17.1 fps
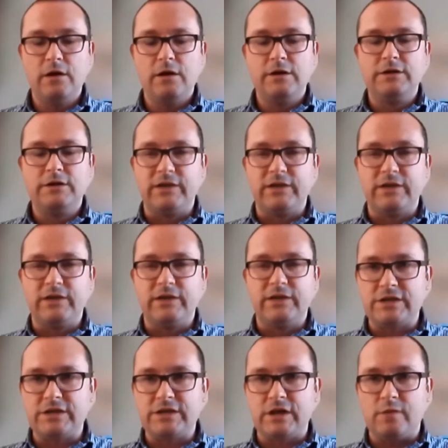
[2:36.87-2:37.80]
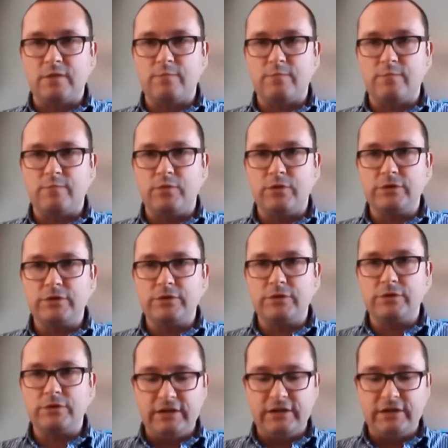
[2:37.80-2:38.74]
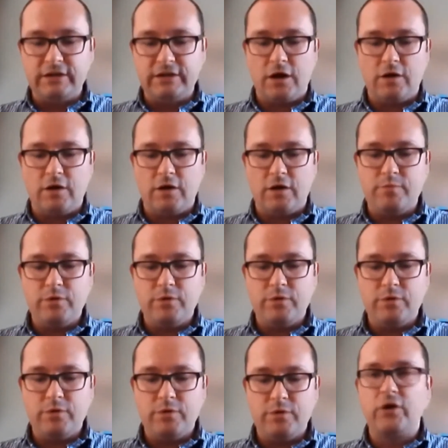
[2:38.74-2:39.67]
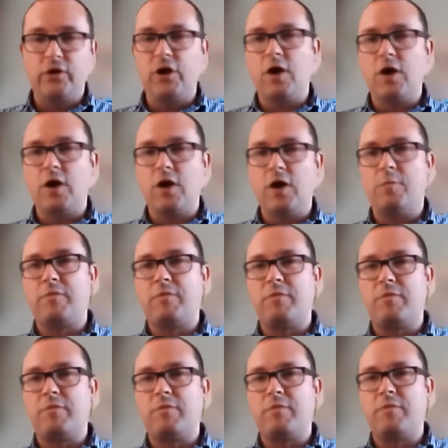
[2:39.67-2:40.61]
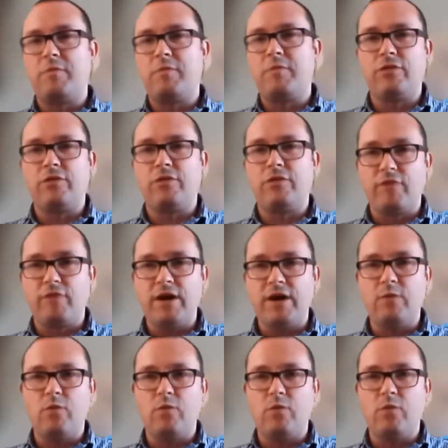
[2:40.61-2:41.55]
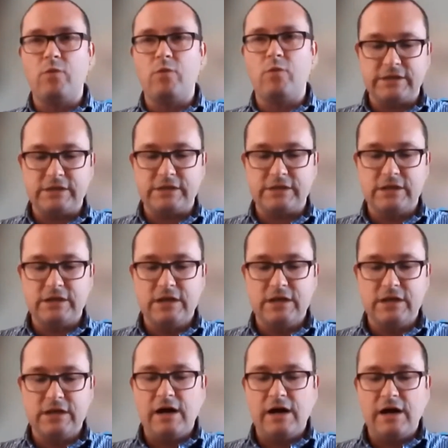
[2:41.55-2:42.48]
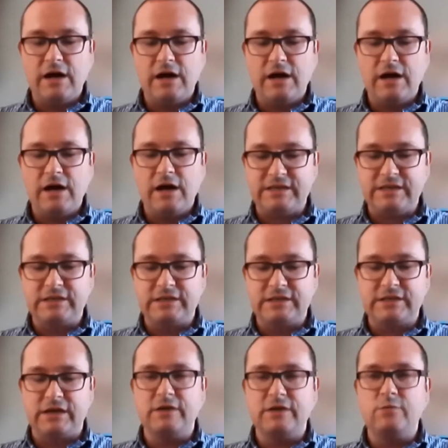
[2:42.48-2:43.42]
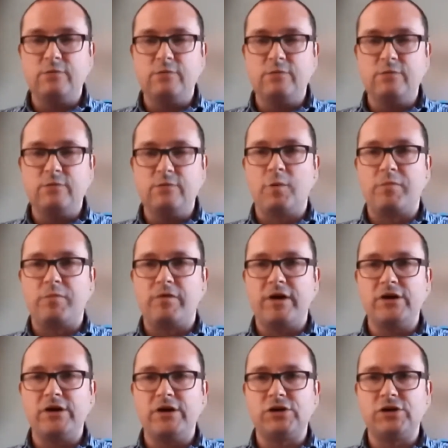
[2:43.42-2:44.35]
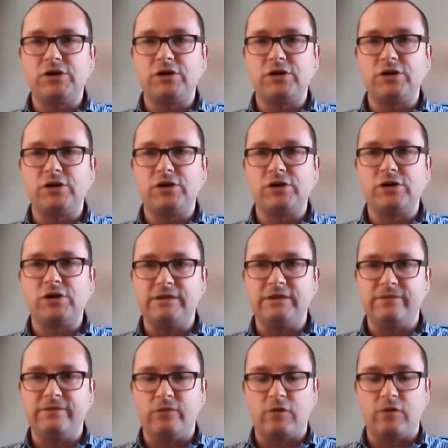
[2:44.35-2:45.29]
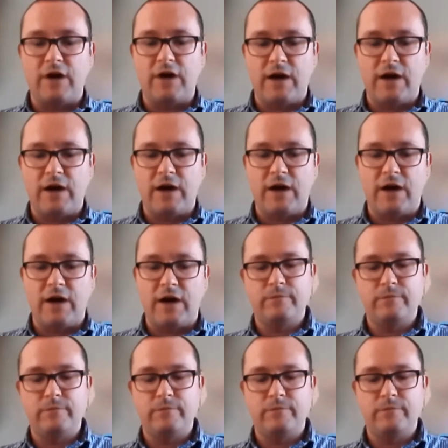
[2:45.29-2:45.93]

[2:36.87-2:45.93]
To give you two examples, the shielding hub was fully operational within 3 working days, and the testing site was fully operational within 24 hours.